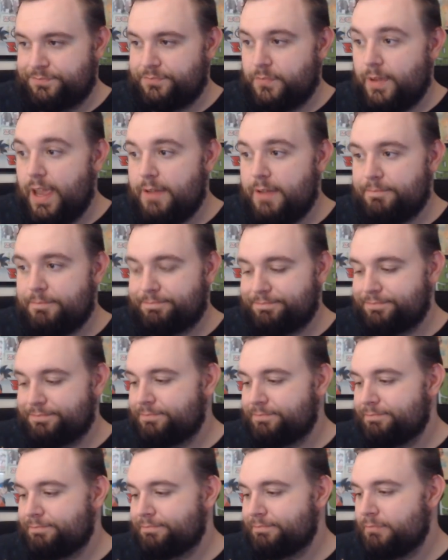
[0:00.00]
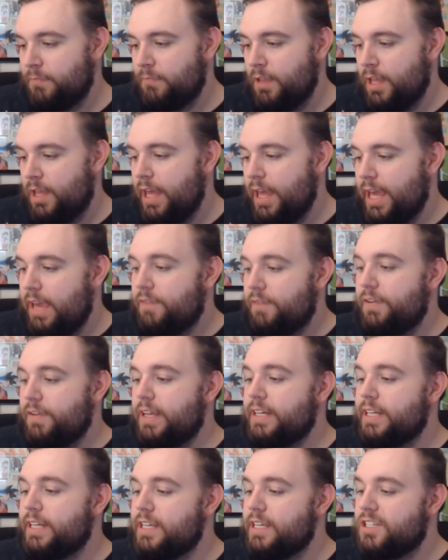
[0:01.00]
okay, if
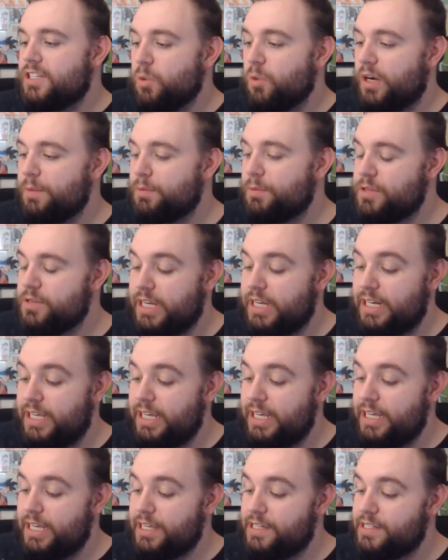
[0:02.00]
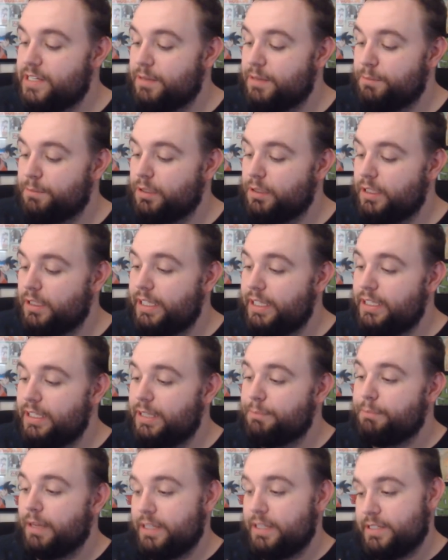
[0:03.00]
he does twenty percent, he is
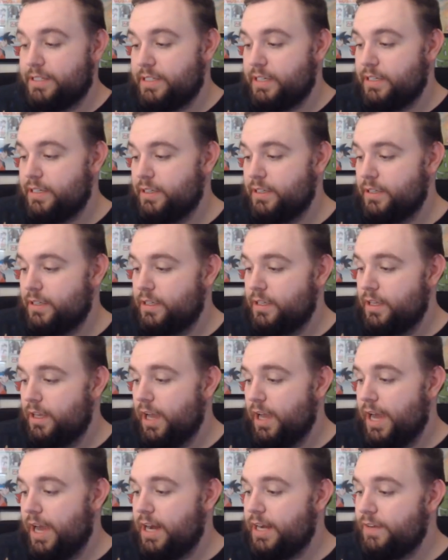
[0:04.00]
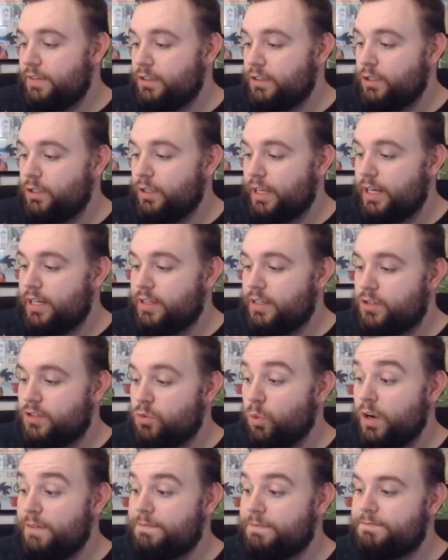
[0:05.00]
completely busted. I didn't even look at it.
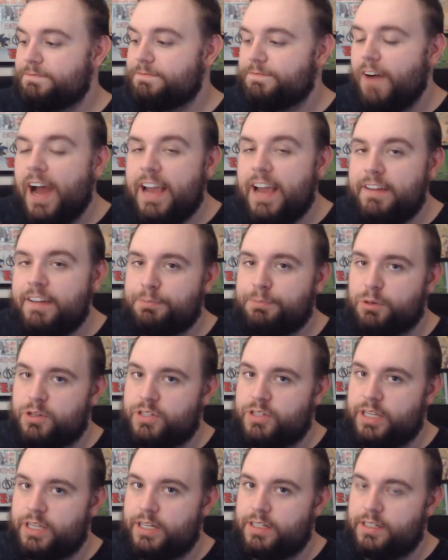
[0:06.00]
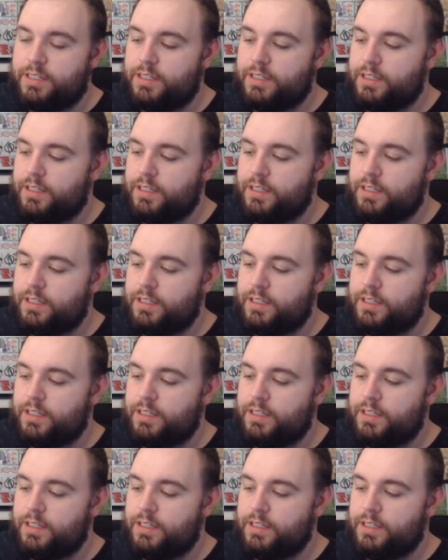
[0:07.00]
twenty-five percent.